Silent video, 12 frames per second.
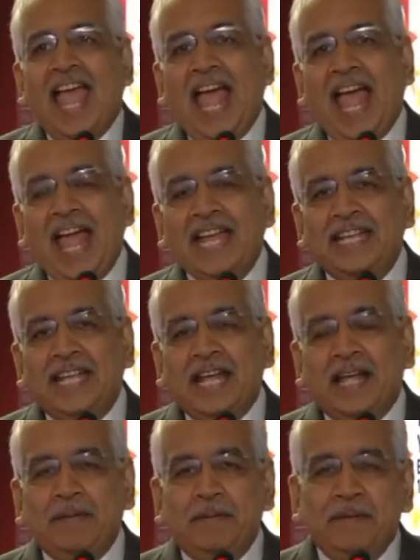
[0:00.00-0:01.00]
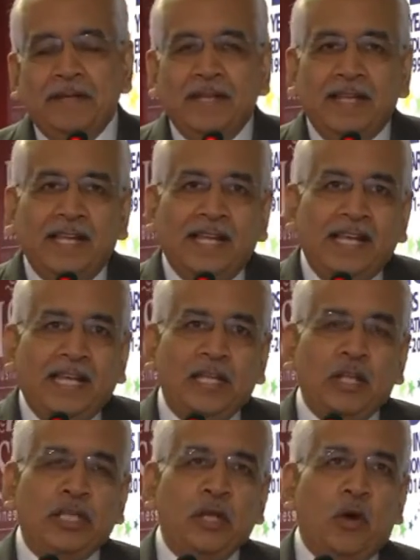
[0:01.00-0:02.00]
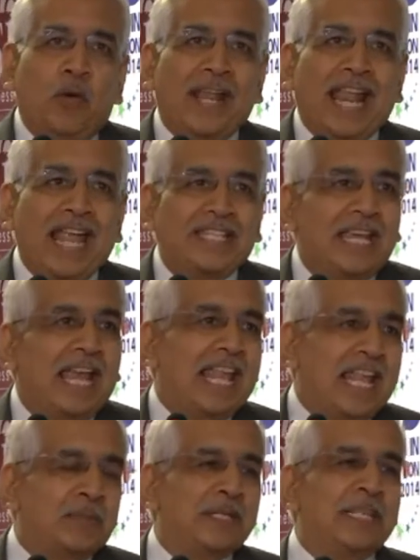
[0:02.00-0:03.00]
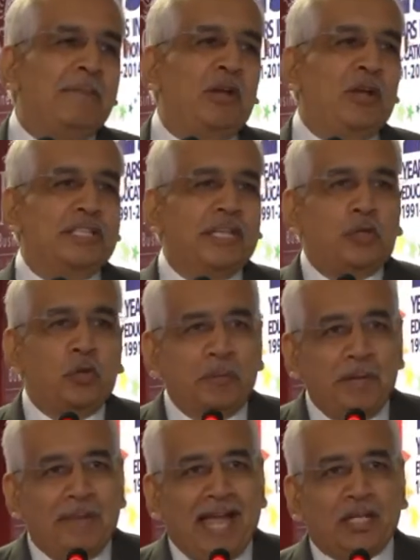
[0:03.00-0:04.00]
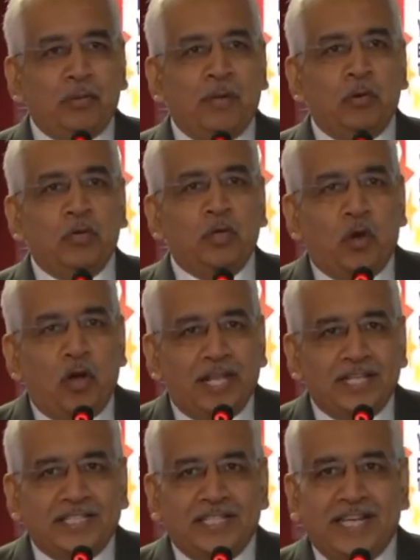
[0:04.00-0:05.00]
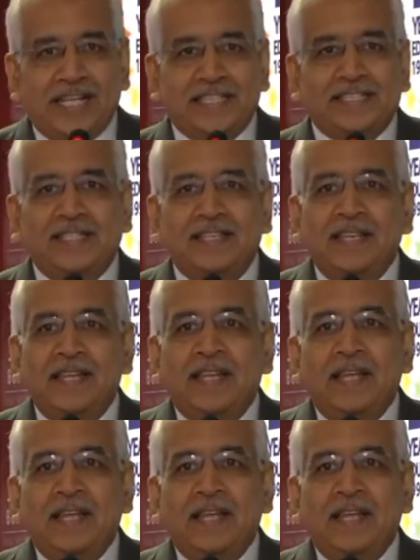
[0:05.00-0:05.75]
And you know, the overarching, and especially because it took me back to my own college days,